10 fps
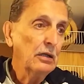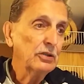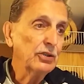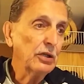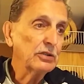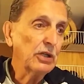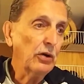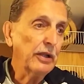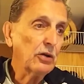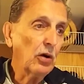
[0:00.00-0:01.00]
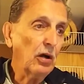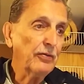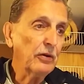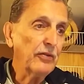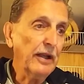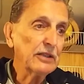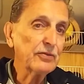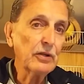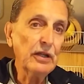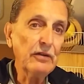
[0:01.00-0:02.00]
J Jody Crawford, thanks
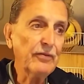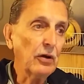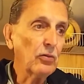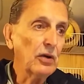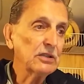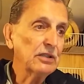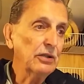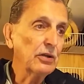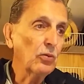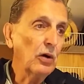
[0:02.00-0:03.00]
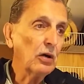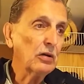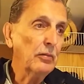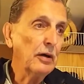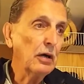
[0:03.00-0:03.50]
for the info, Rusty. You're welcome.